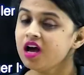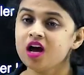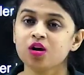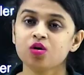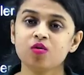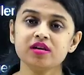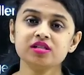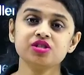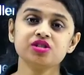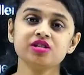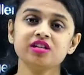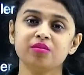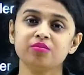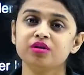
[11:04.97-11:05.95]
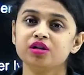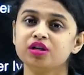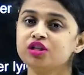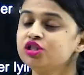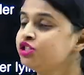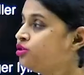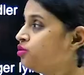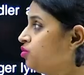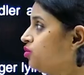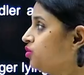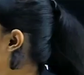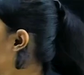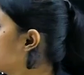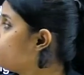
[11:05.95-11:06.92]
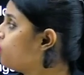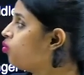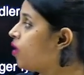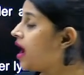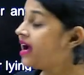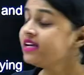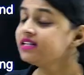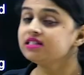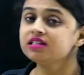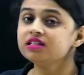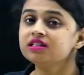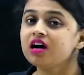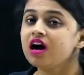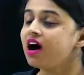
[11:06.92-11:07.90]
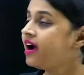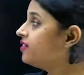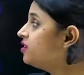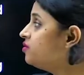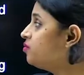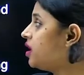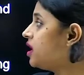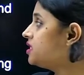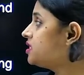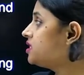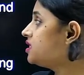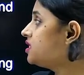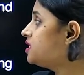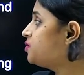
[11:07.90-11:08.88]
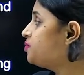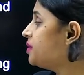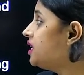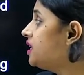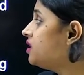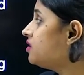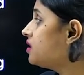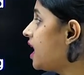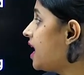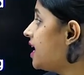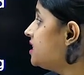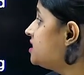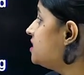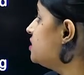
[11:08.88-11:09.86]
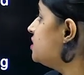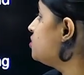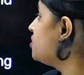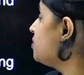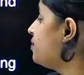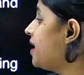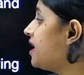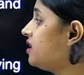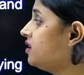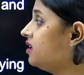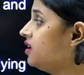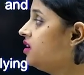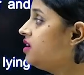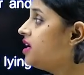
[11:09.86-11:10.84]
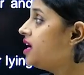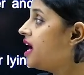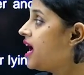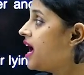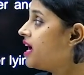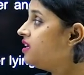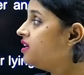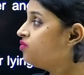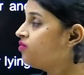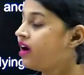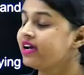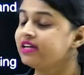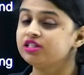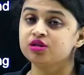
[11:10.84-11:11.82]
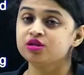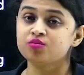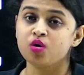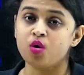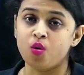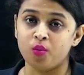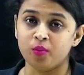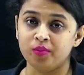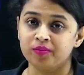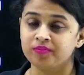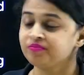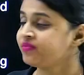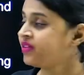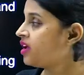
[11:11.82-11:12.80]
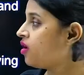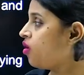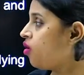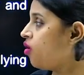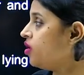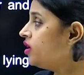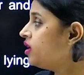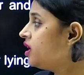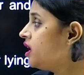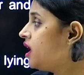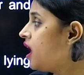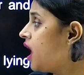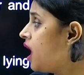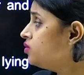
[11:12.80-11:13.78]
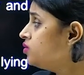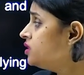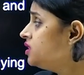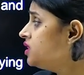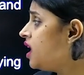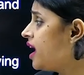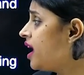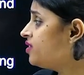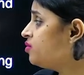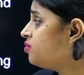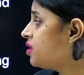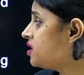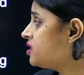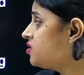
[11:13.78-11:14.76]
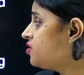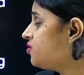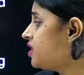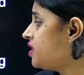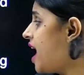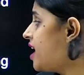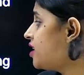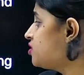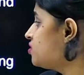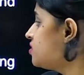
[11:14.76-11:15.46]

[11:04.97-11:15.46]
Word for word: Question number two. Why did the iron master speak kindly to the peddler and invite him home? Or how did the iron master react on